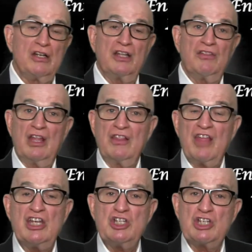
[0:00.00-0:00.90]
and that
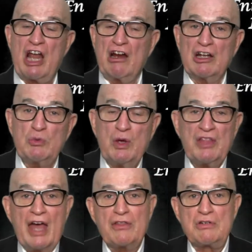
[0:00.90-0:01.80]
they share it with
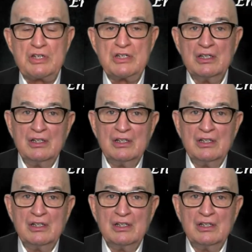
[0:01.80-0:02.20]
others.